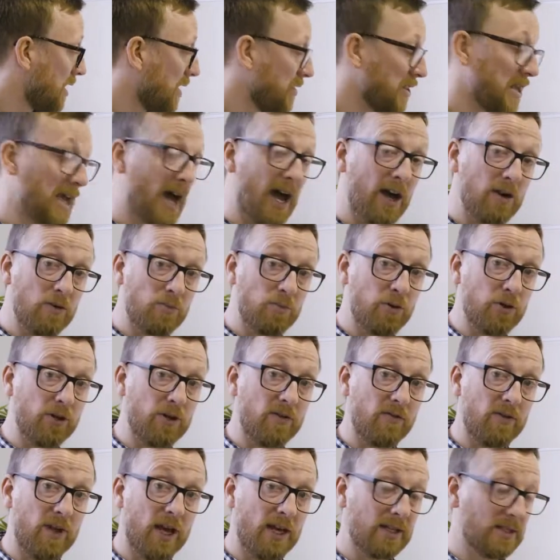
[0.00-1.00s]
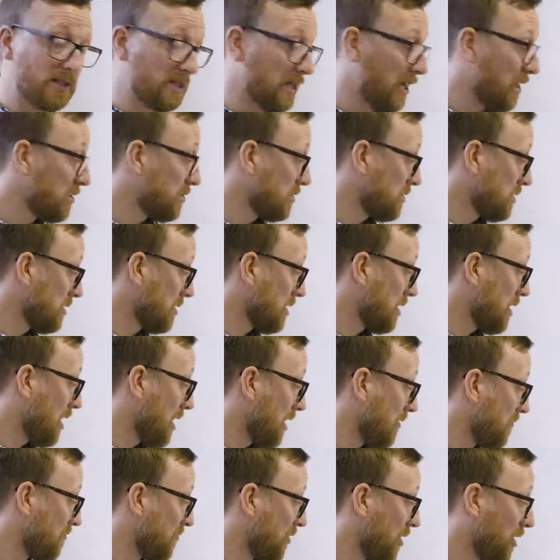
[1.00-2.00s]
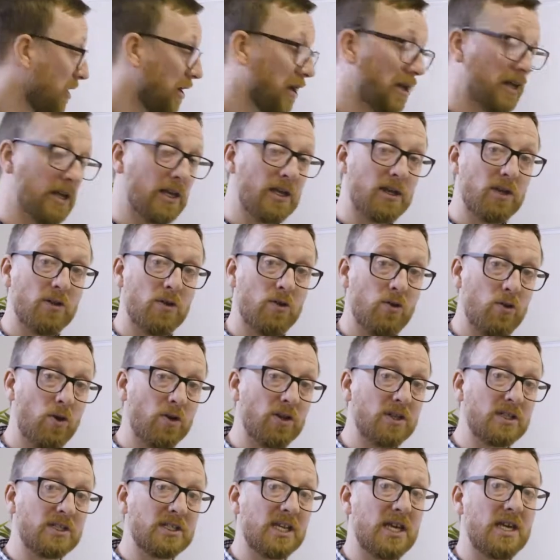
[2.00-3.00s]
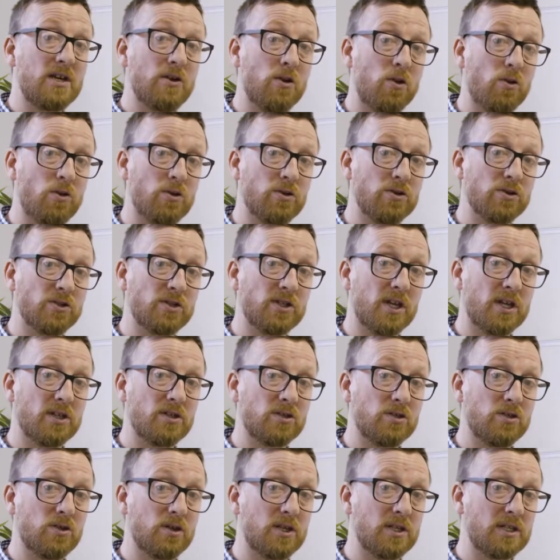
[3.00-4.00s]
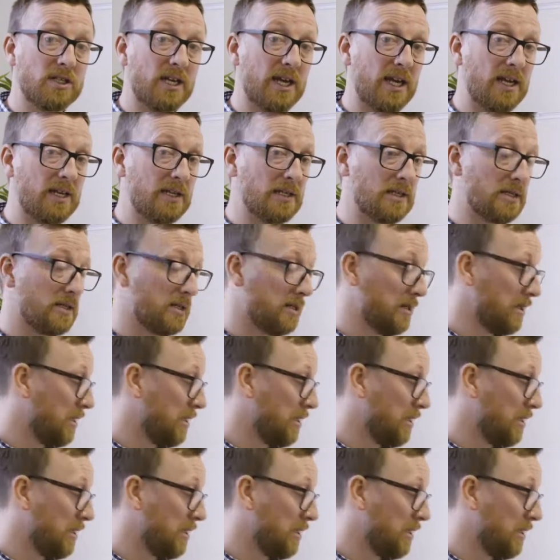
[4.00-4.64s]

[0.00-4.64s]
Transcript: the output of that session, and finally, who are the stakeholders that should attend.